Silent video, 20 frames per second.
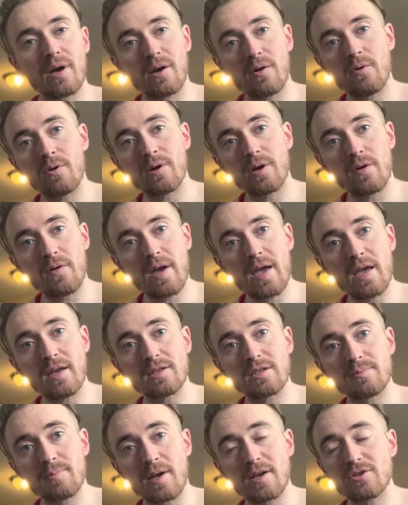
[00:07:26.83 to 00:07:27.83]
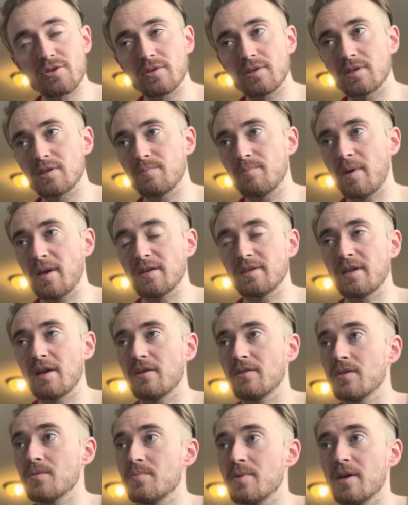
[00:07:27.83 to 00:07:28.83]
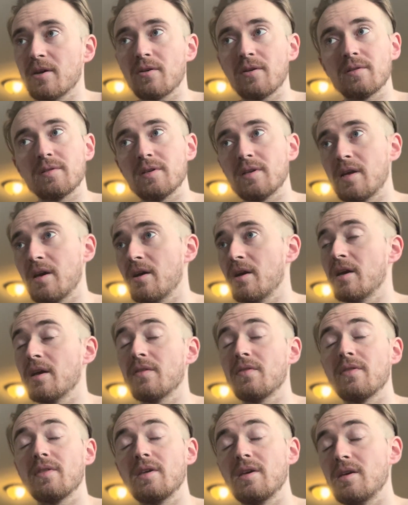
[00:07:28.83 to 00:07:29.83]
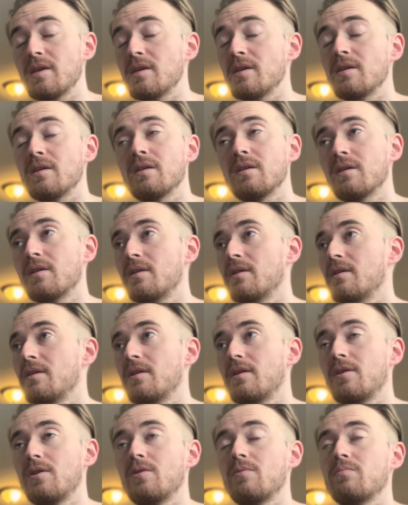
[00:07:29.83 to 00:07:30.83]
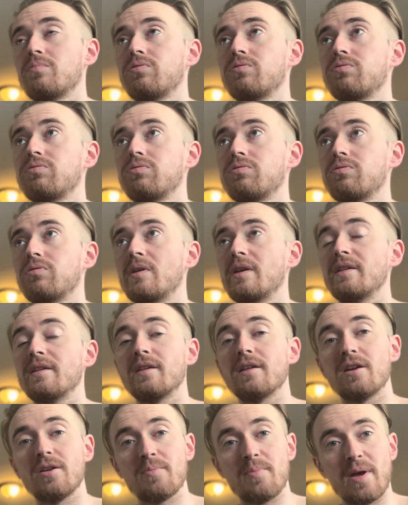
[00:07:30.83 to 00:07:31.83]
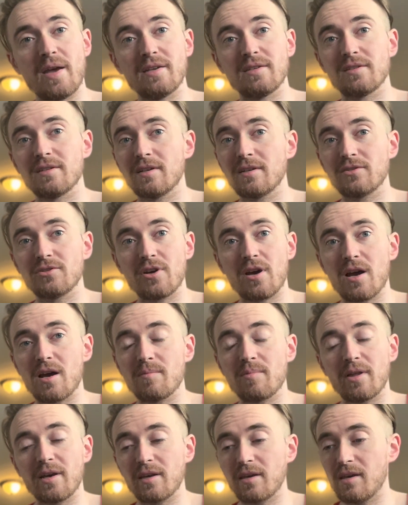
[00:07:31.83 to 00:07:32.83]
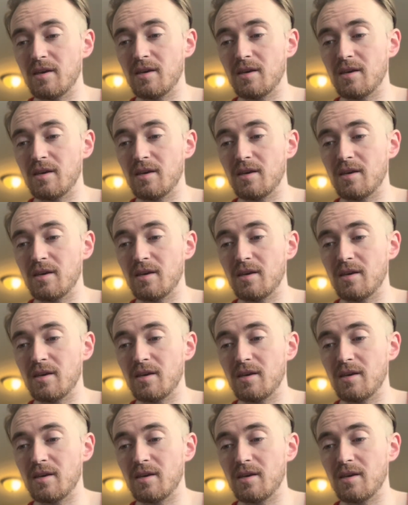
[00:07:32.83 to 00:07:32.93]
Iorio, a hand specialist based out in the Pickerington area, and he did an amazing job. Like